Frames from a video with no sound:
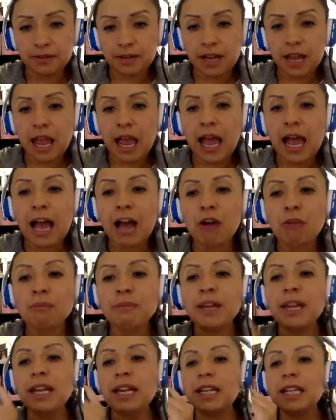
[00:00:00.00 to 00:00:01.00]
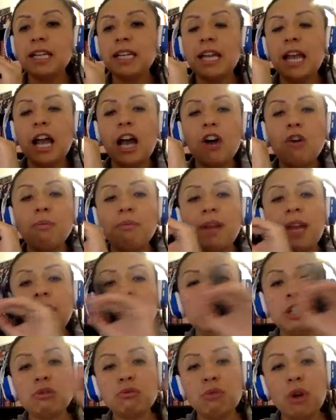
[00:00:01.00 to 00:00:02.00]
How many
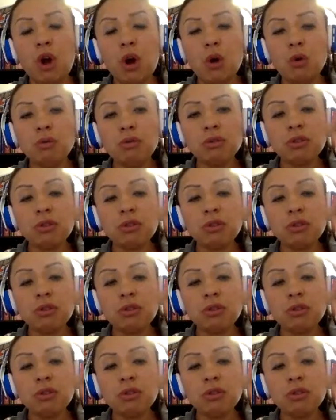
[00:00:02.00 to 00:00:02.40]
rows